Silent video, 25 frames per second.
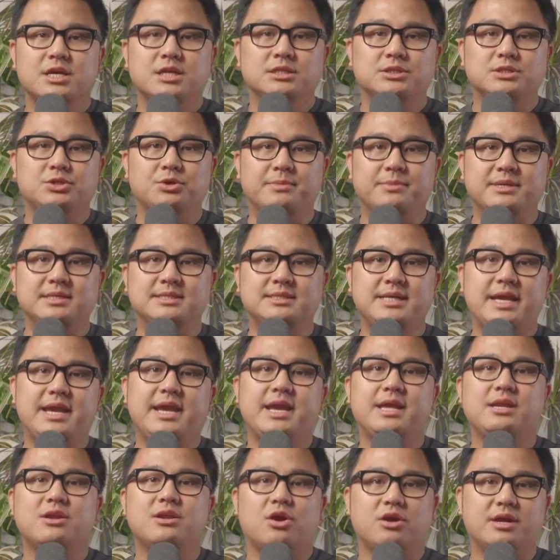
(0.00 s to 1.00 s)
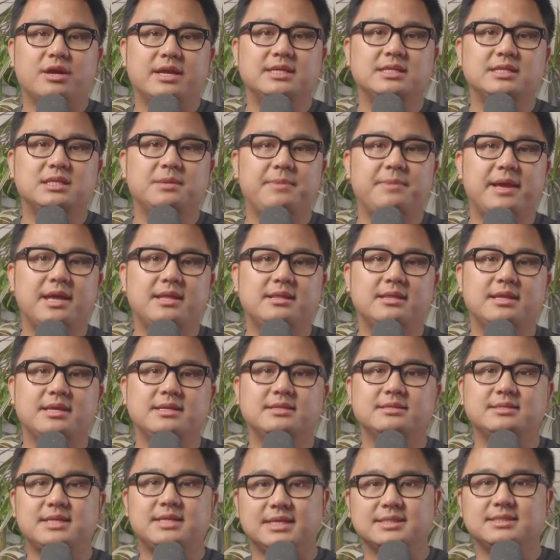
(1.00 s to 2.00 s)
to maintain our
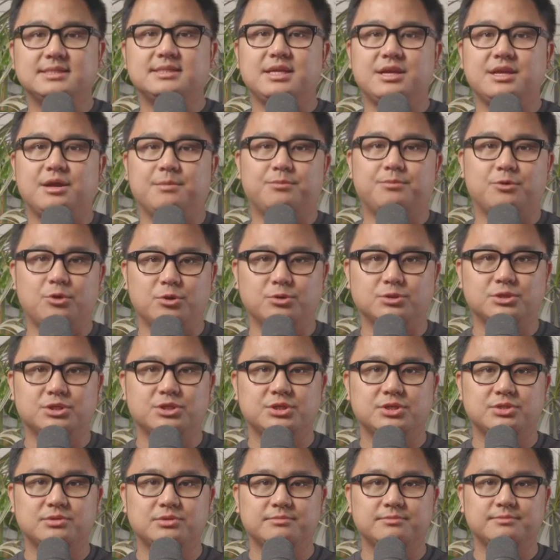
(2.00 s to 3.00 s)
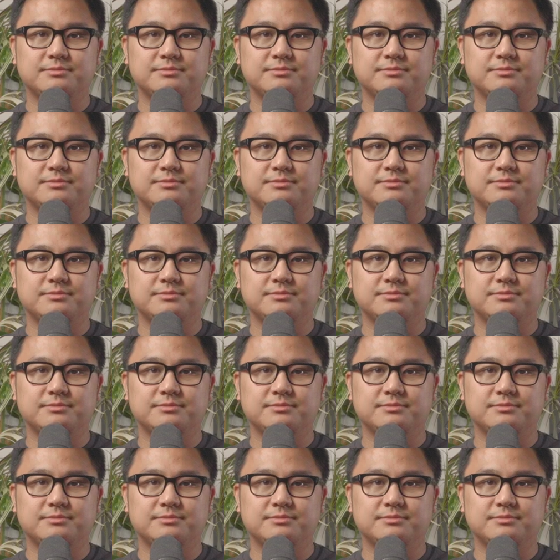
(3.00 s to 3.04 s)
independent testing approach.